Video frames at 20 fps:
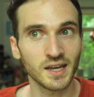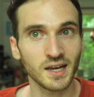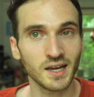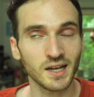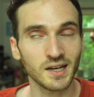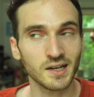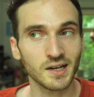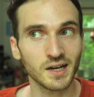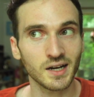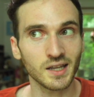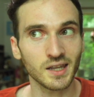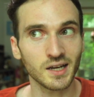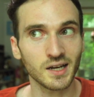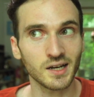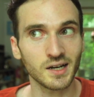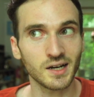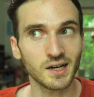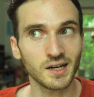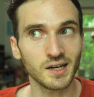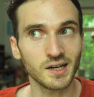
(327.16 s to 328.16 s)
I'm trying to look at
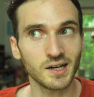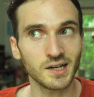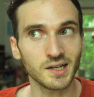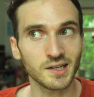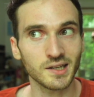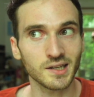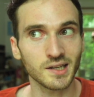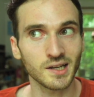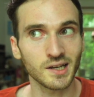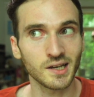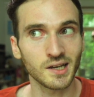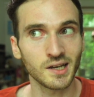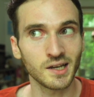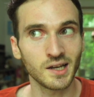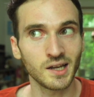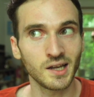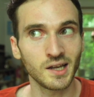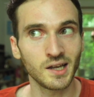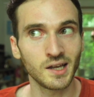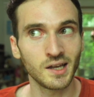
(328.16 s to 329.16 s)
my notes.
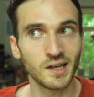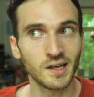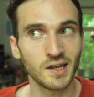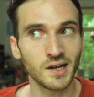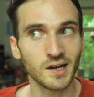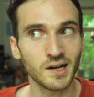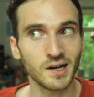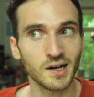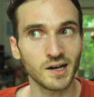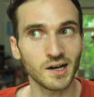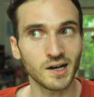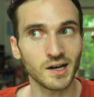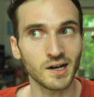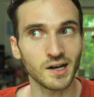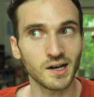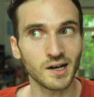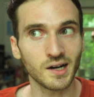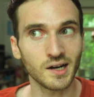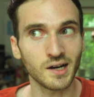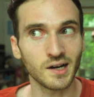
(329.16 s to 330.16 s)

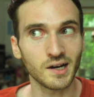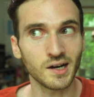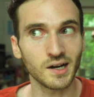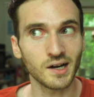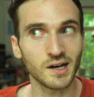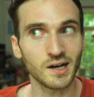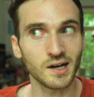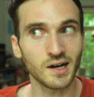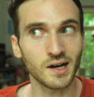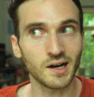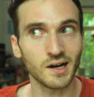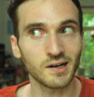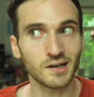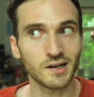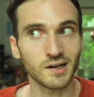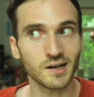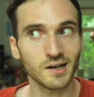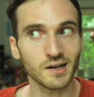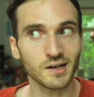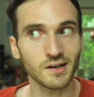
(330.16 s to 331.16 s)
What
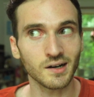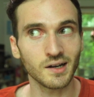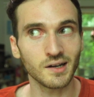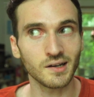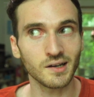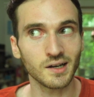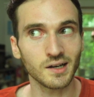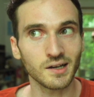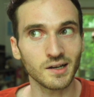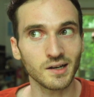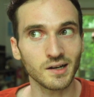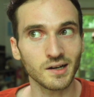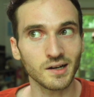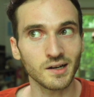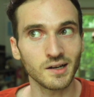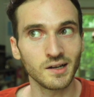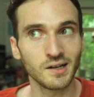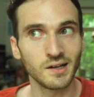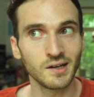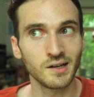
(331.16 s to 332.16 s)
did I write down here?
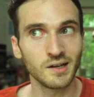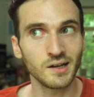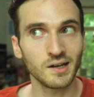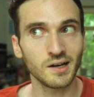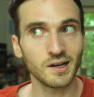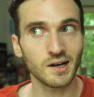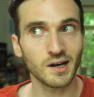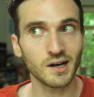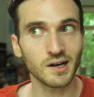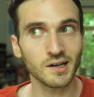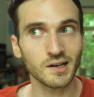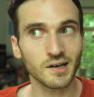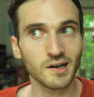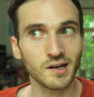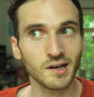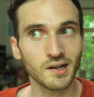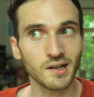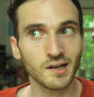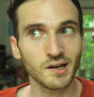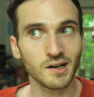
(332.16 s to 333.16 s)
If I was trying
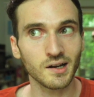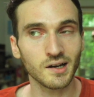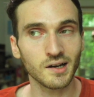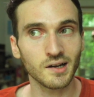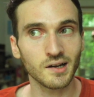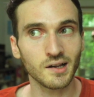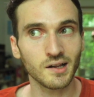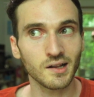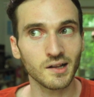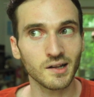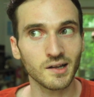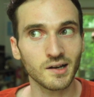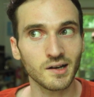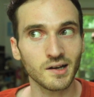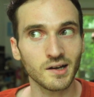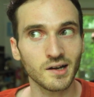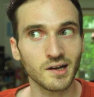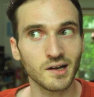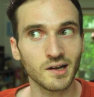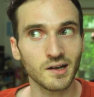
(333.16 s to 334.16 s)
to look at anything
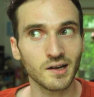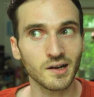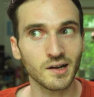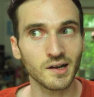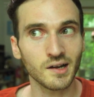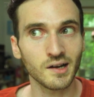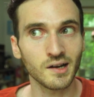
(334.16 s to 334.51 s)
like,